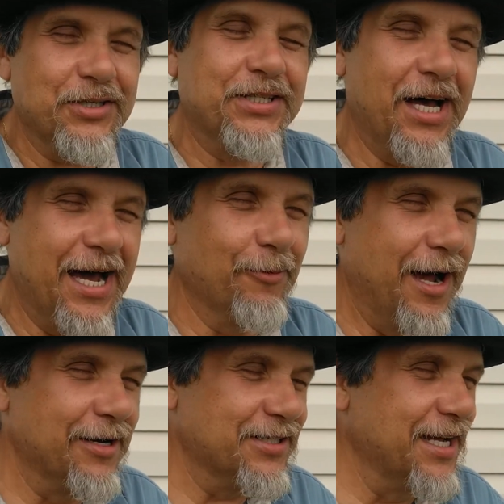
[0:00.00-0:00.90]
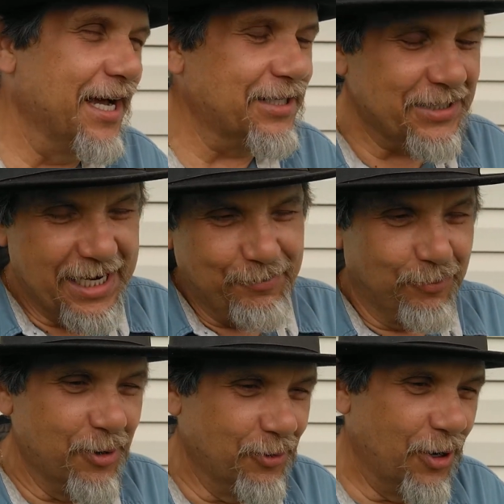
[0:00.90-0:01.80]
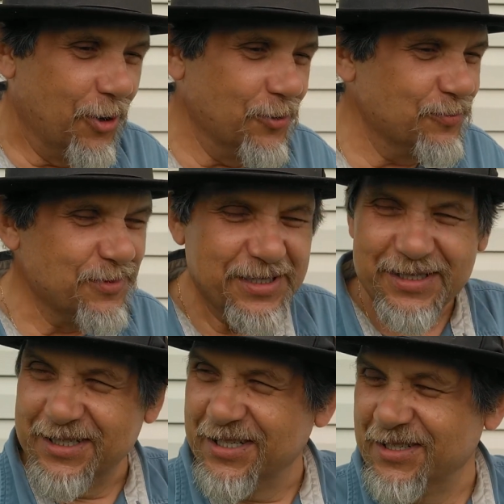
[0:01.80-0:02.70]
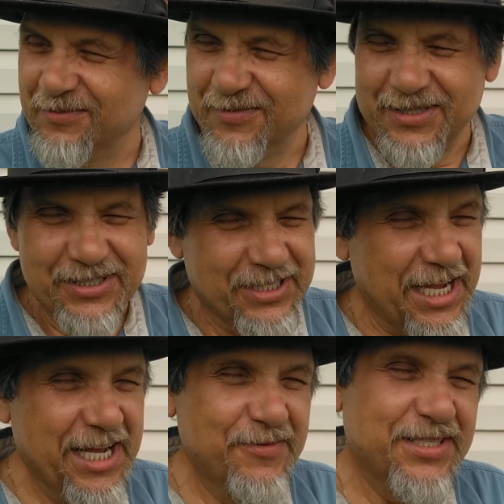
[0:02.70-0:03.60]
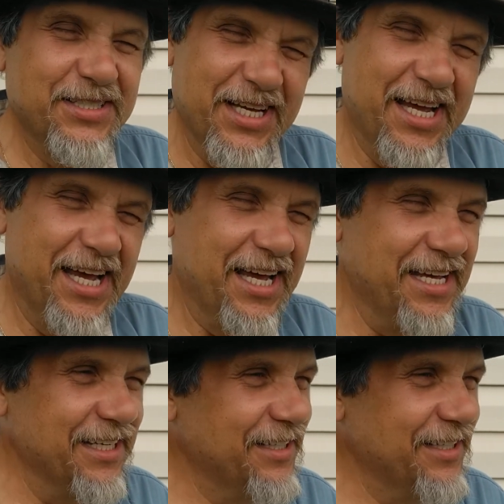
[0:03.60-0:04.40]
tied around his neck. St. Bruno saves the day.